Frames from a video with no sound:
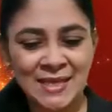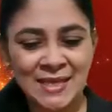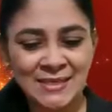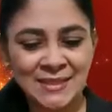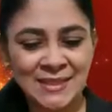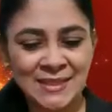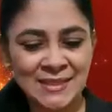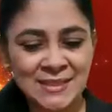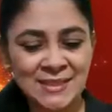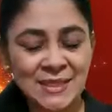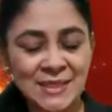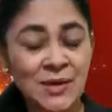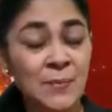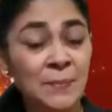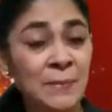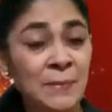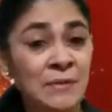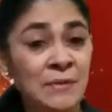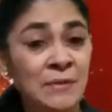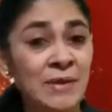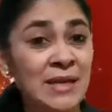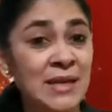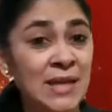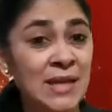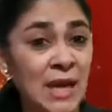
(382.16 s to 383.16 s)
Dear sir, may
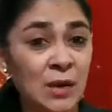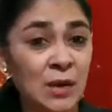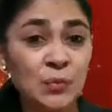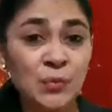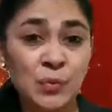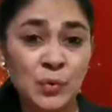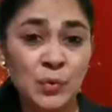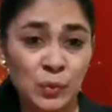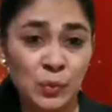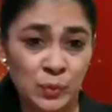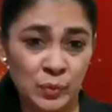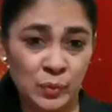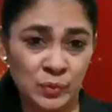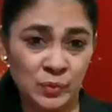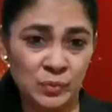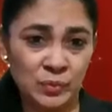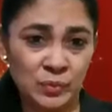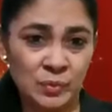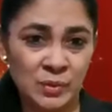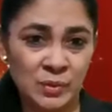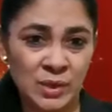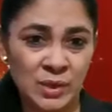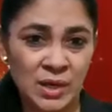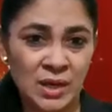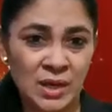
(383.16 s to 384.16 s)
we now know,
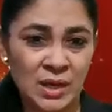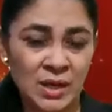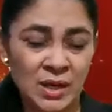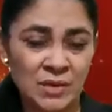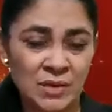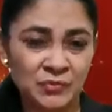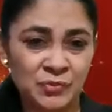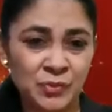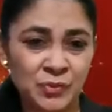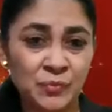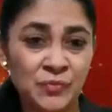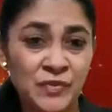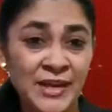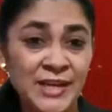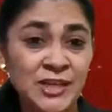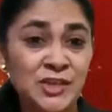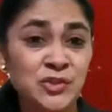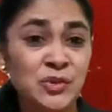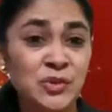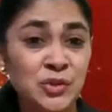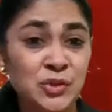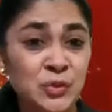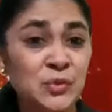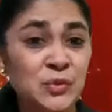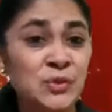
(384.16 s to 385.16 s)
from where do
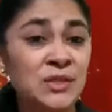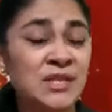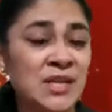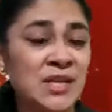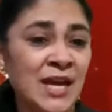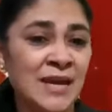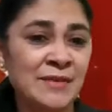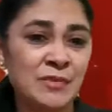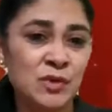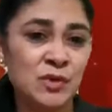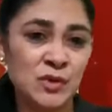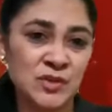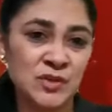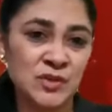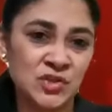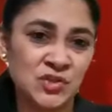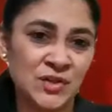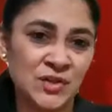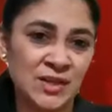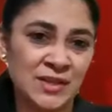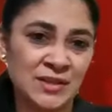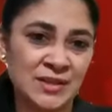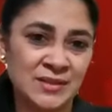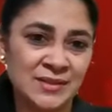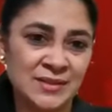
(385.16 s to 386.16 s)
you derive your
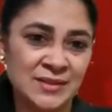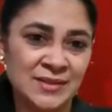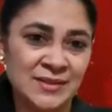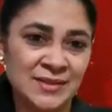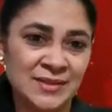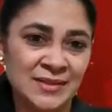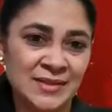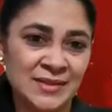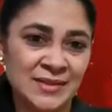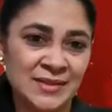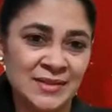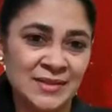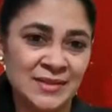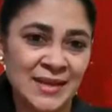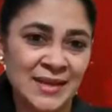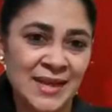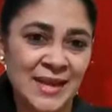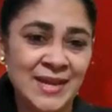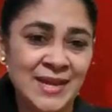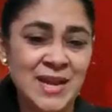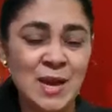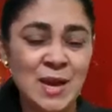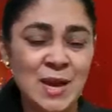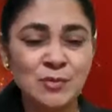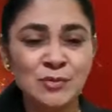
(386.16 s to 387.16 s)
strength
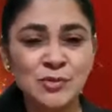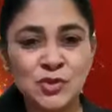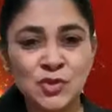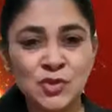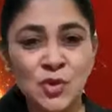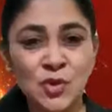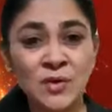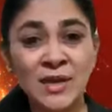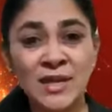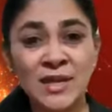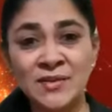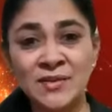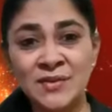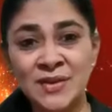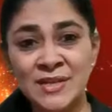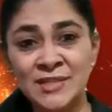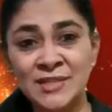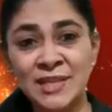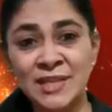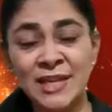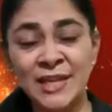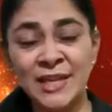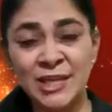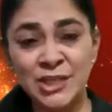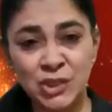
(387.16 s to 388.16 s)
and how strong and
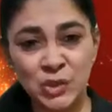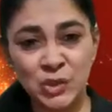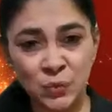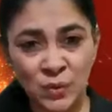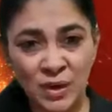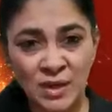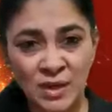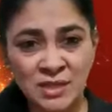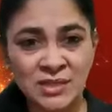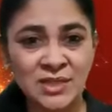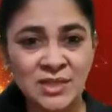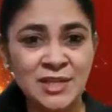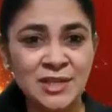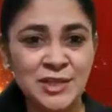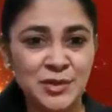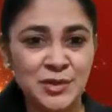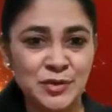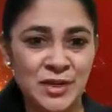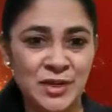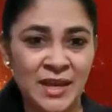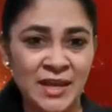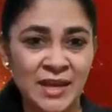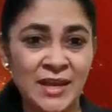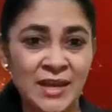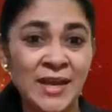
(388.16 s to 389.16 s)
resilient you are till
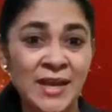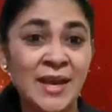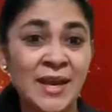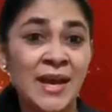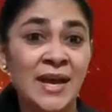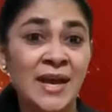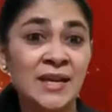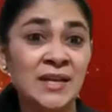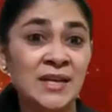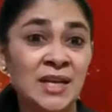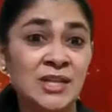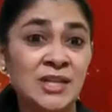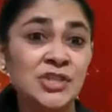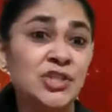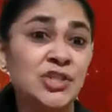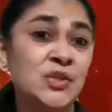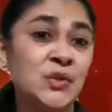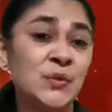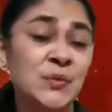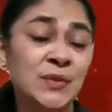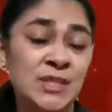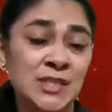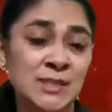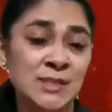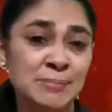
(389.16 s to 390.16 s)
today and
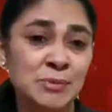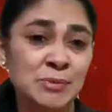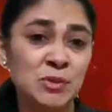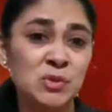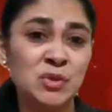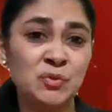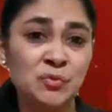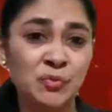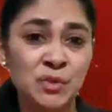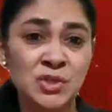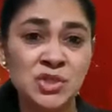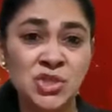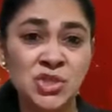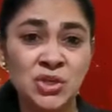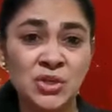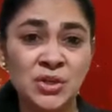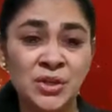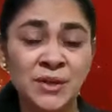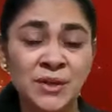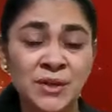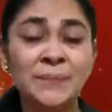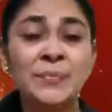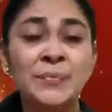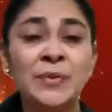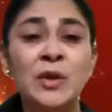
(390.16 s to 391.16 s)
continuing this beautiful
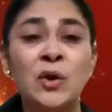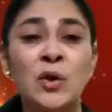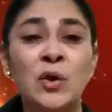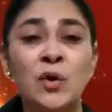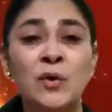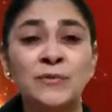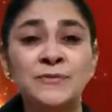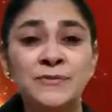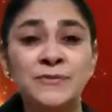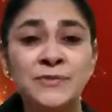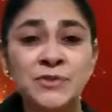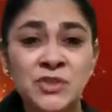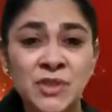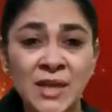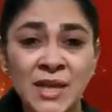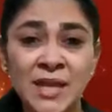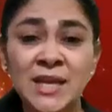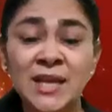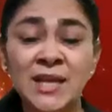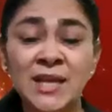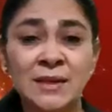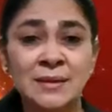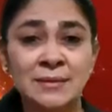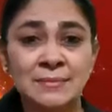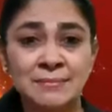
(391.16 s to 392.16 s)
journey of
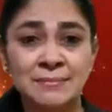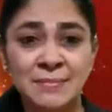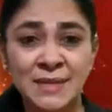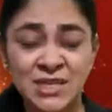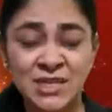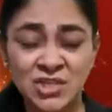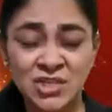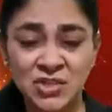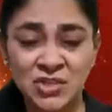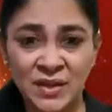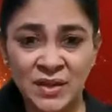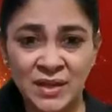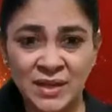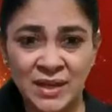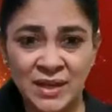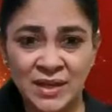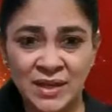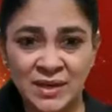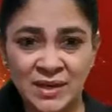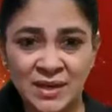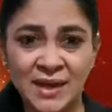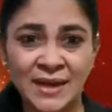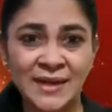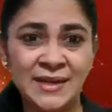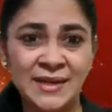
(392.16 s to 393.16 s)
training, mentoring
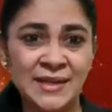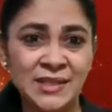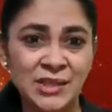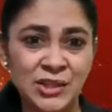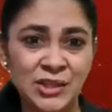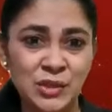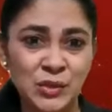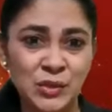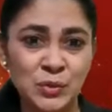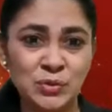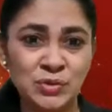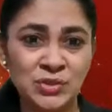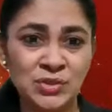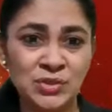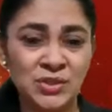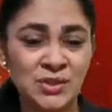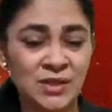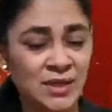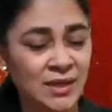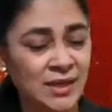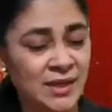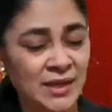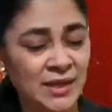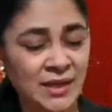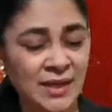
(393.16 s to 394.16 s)
and guiding the youth
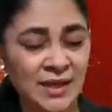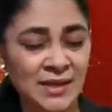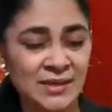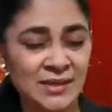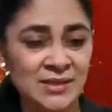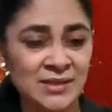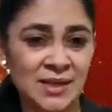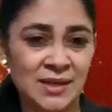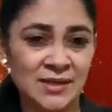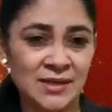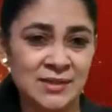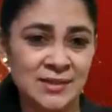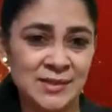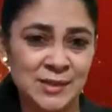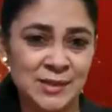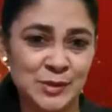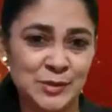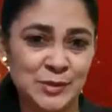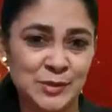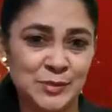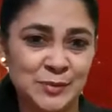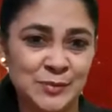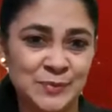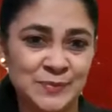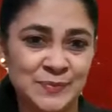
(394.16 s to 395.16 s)
and others
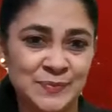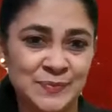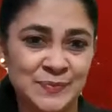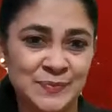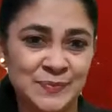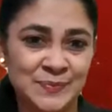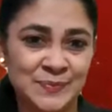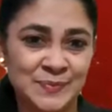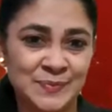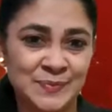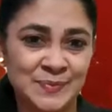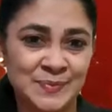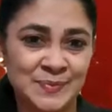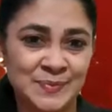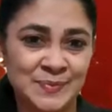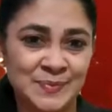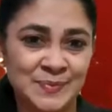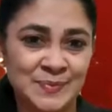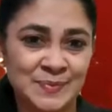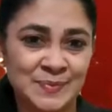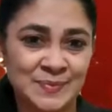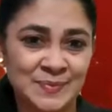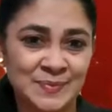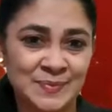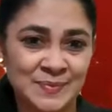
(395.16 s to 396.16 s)
too?
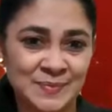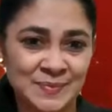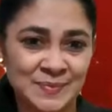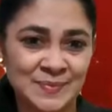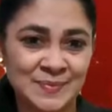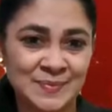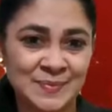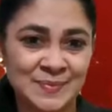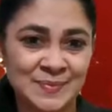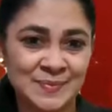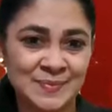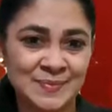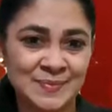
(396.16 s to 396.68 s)
Yeah.